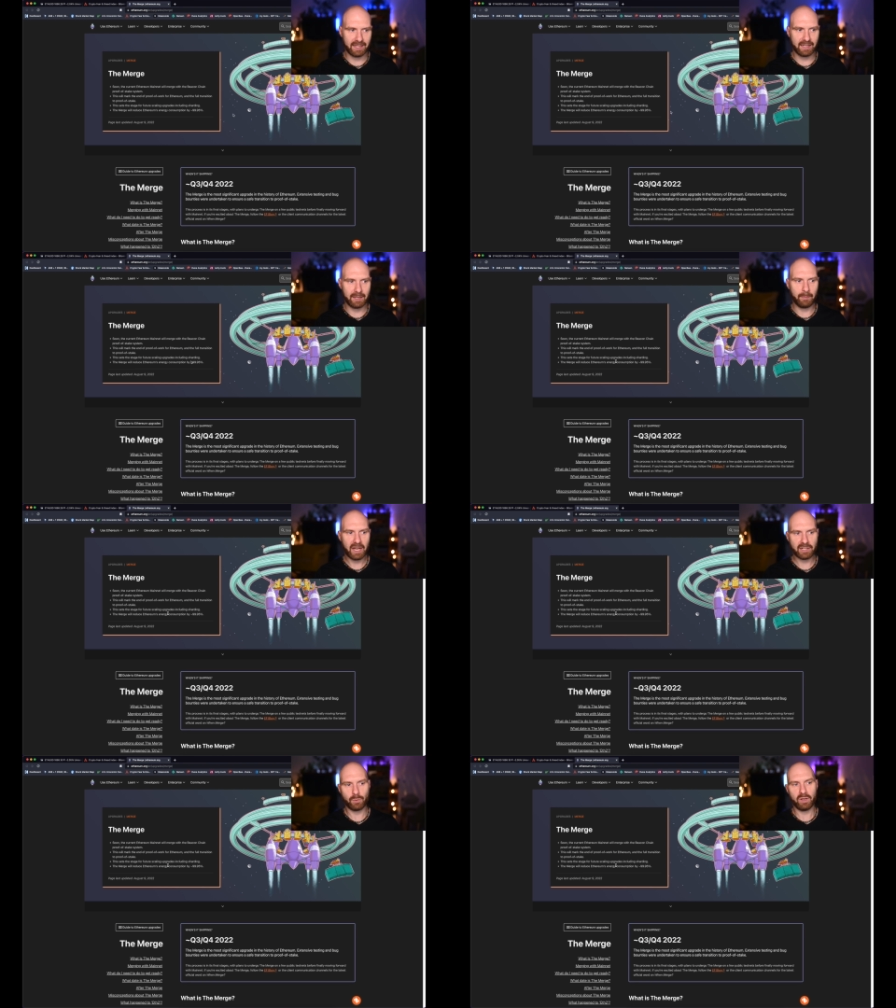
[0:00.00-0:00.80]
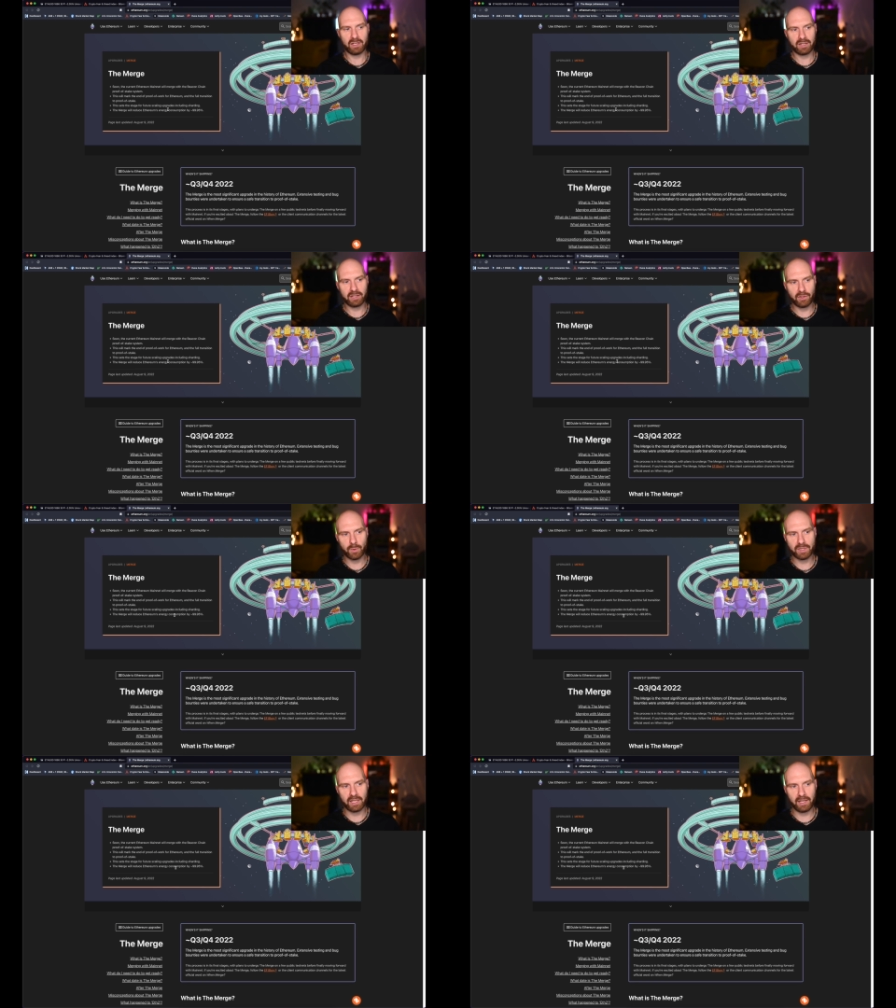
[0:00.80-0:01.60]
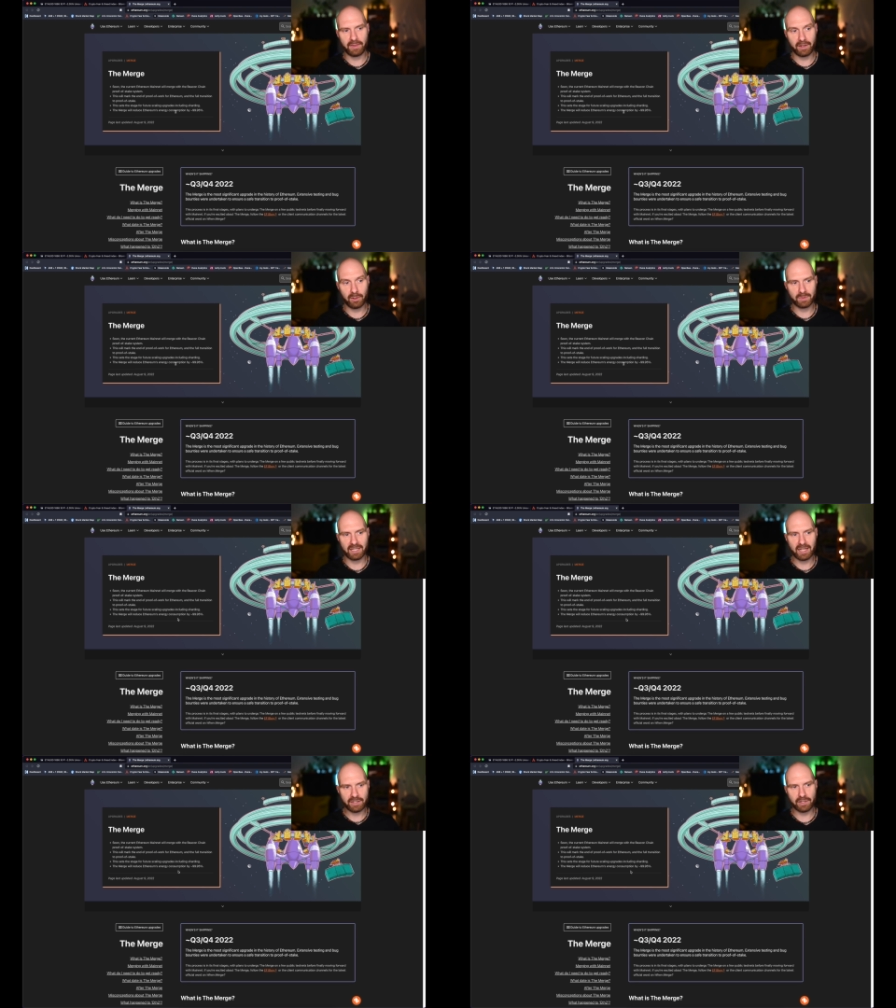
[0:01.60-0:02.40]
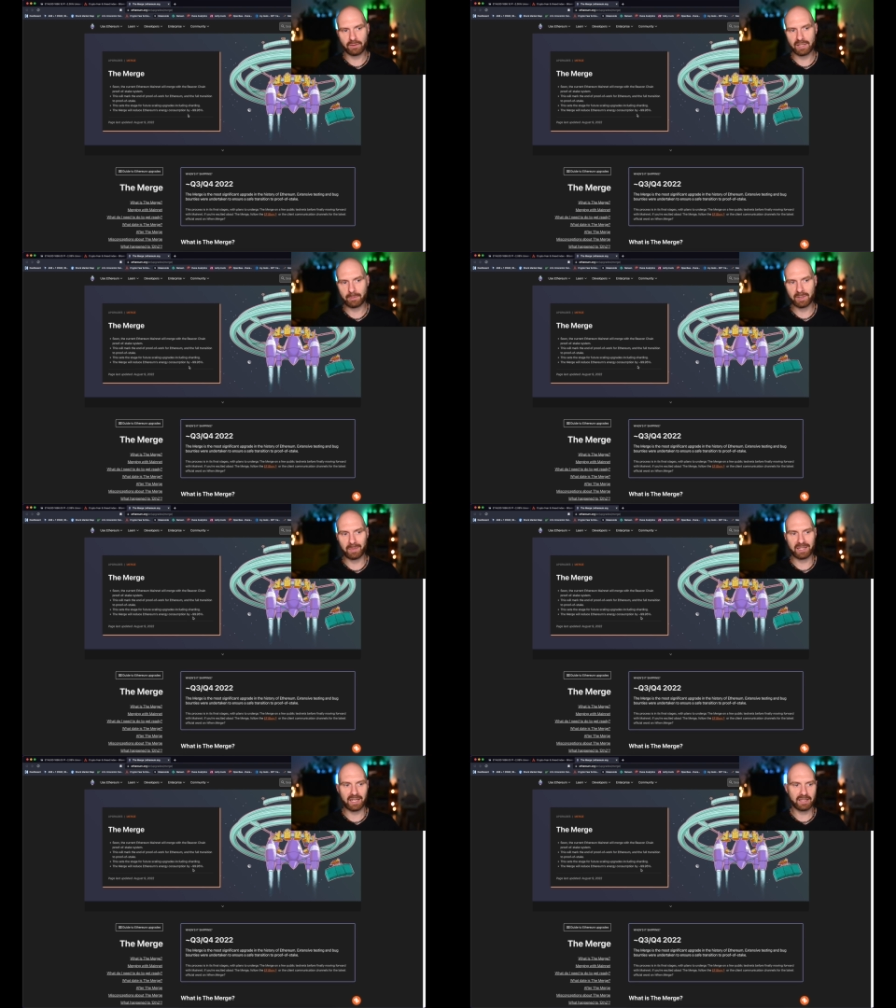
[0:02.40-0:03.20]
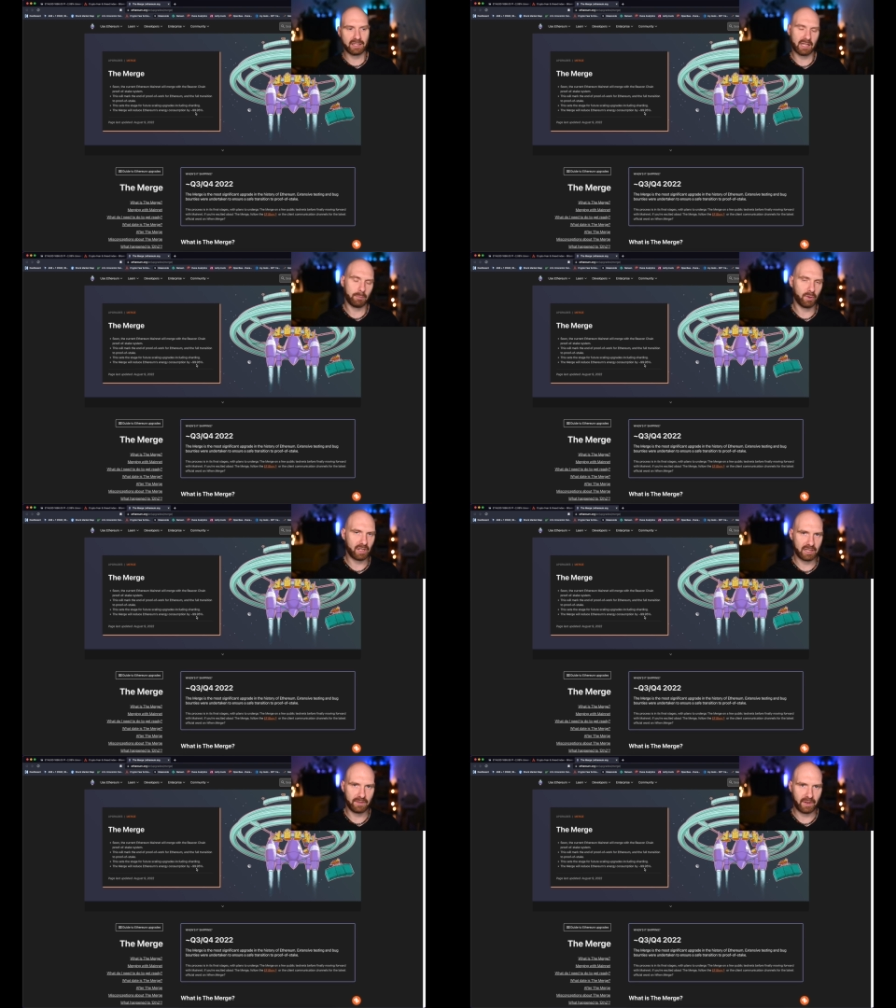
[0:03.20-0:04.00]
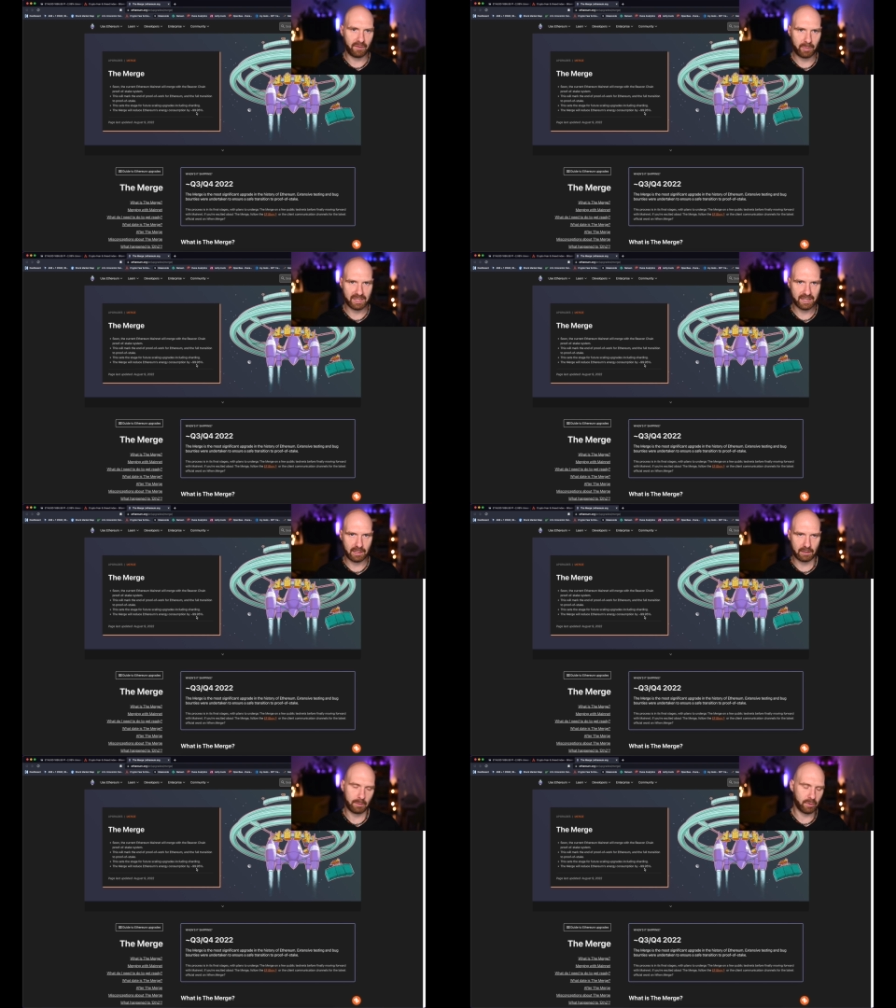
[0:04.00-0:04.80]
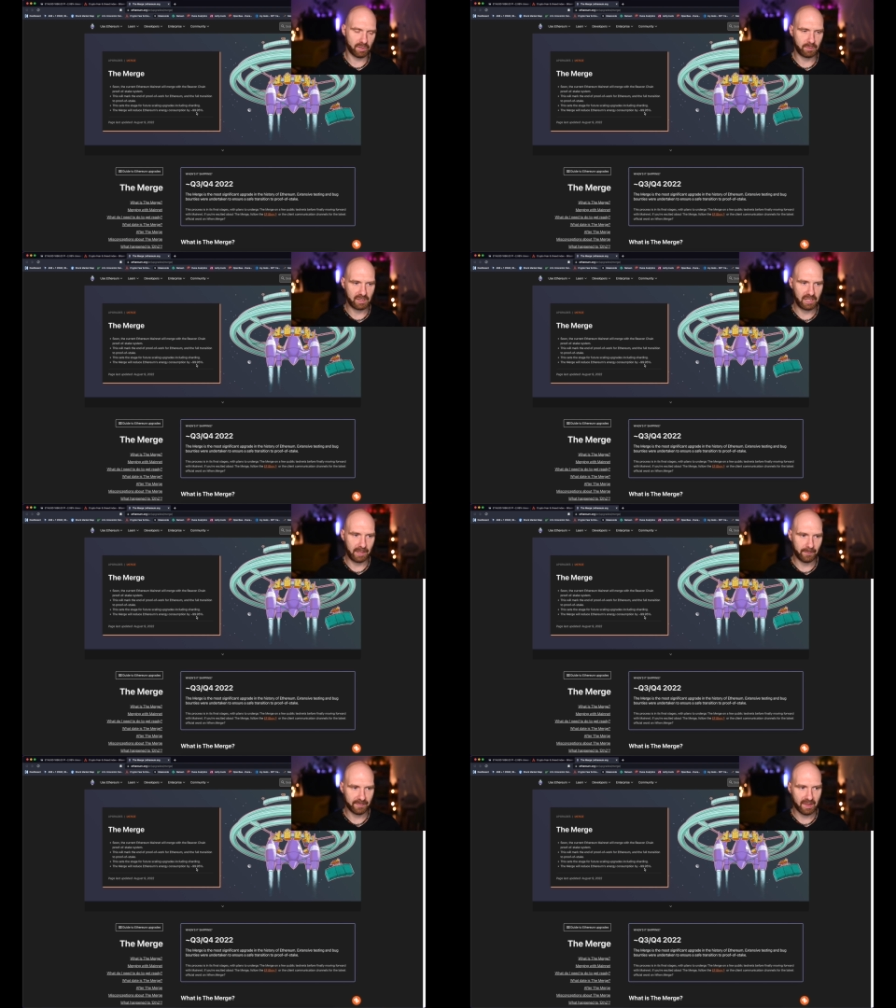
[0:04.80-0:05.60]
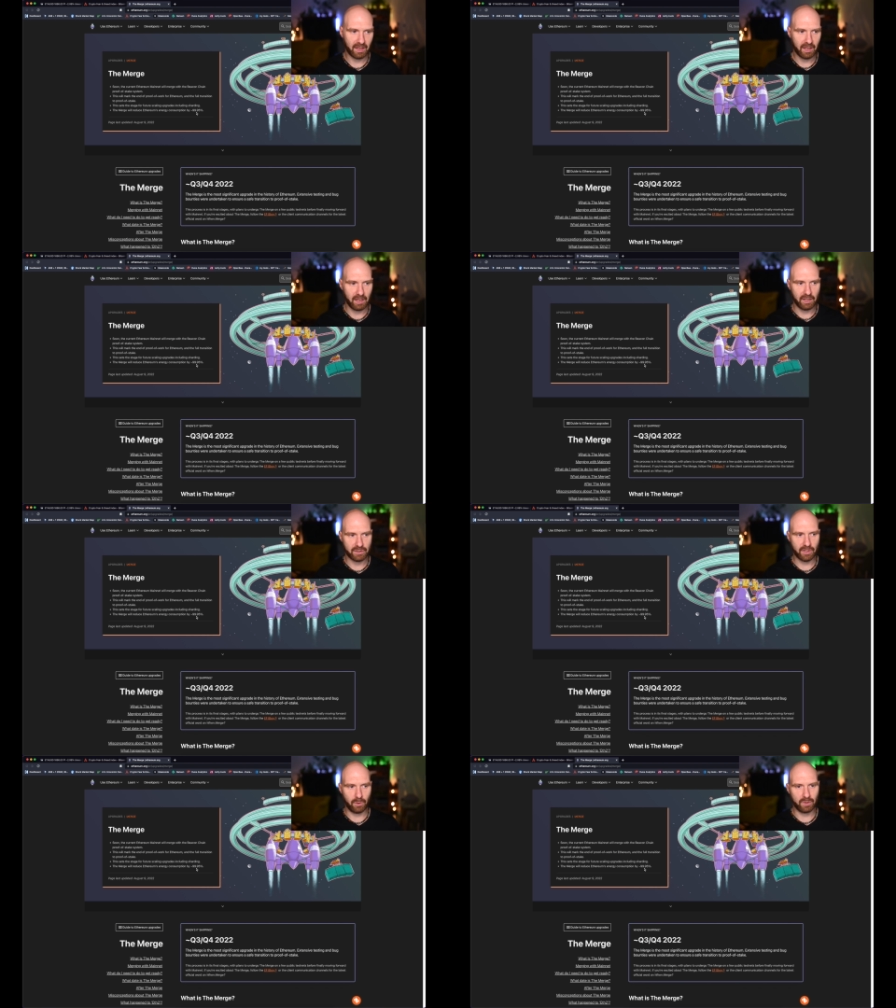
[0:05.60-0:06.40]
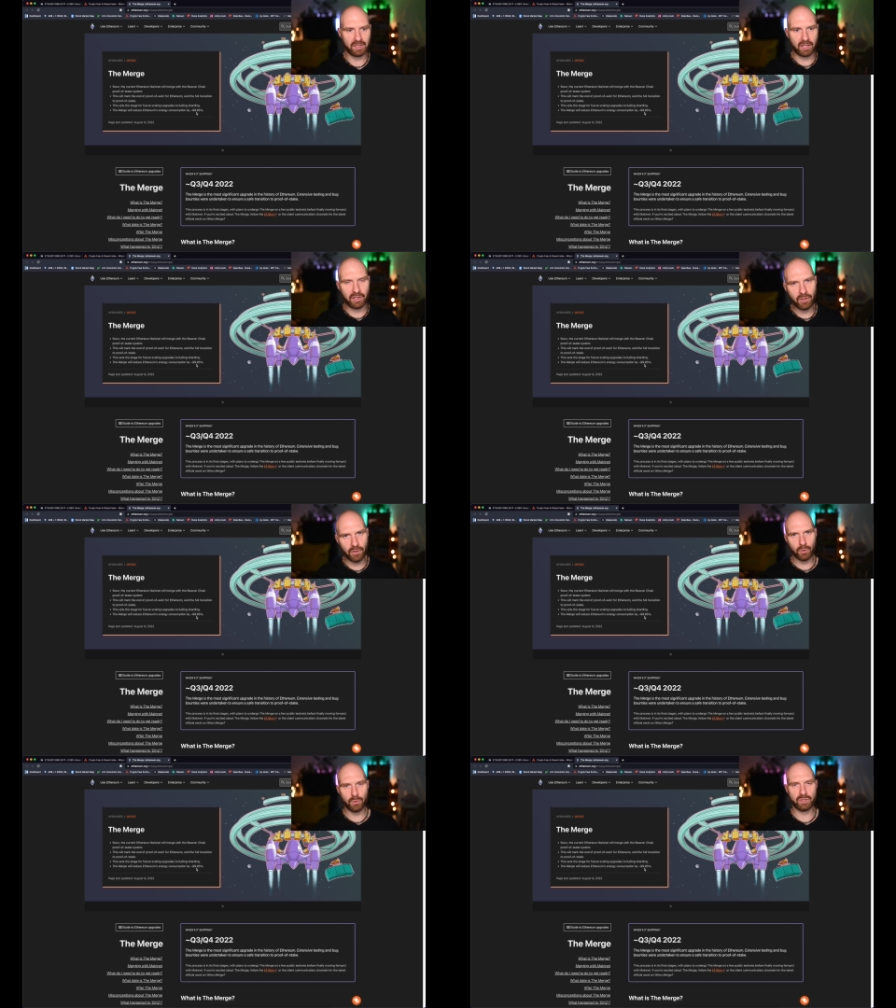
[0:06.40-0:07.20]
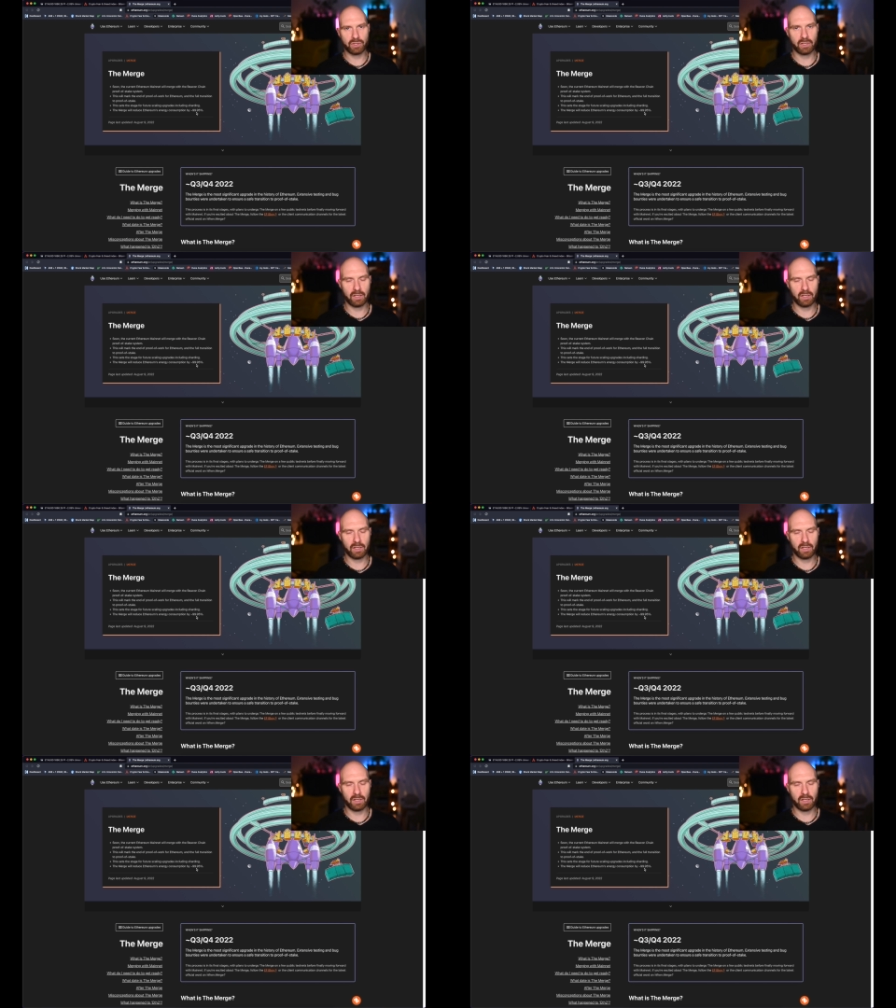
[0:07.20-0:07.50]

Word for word: the merge will reduce Ethereum's energy consumption by 99.95% approximately. So the huge